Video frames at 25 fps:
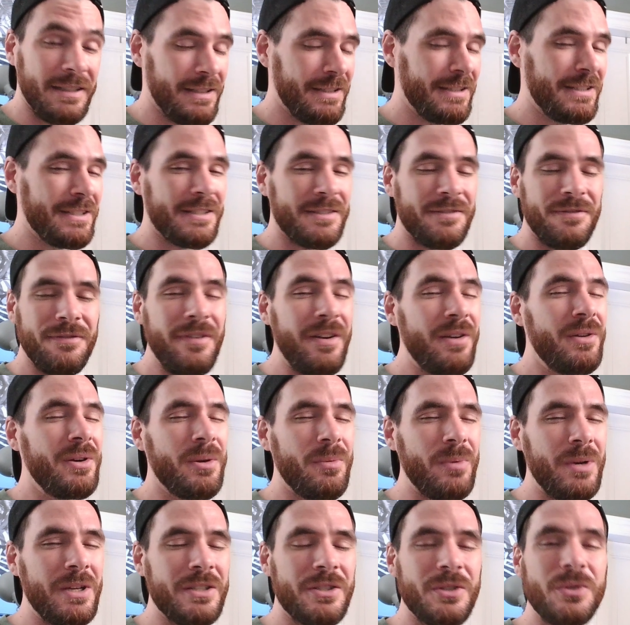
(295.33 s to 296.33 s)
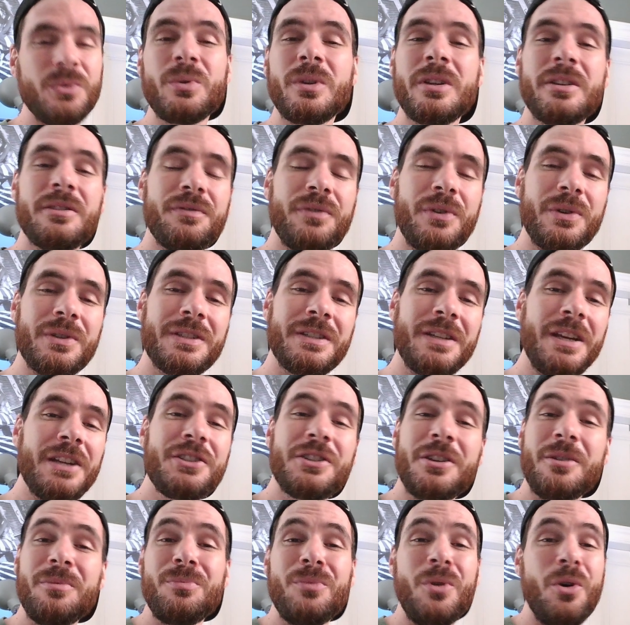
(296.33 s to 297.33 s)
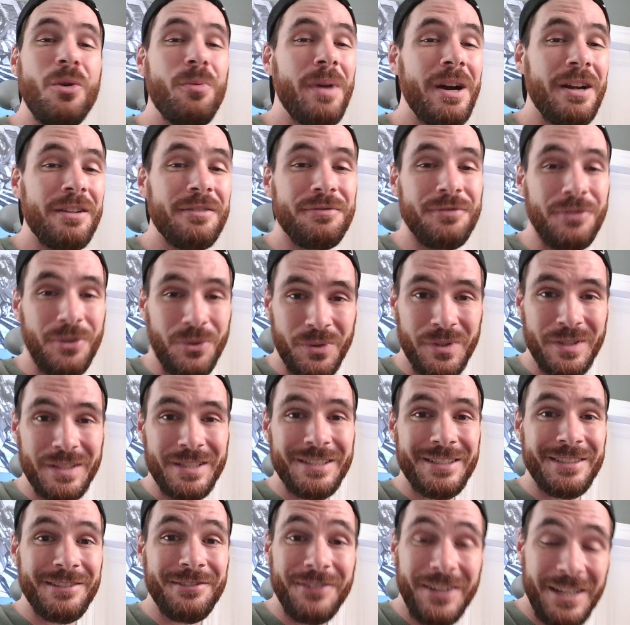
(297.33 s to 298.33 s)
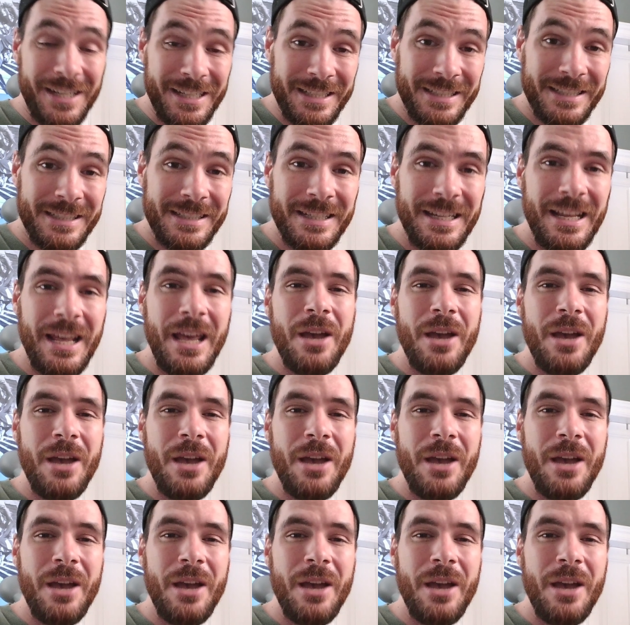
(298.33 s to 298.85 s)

and is very well suited for such a mobile focused device,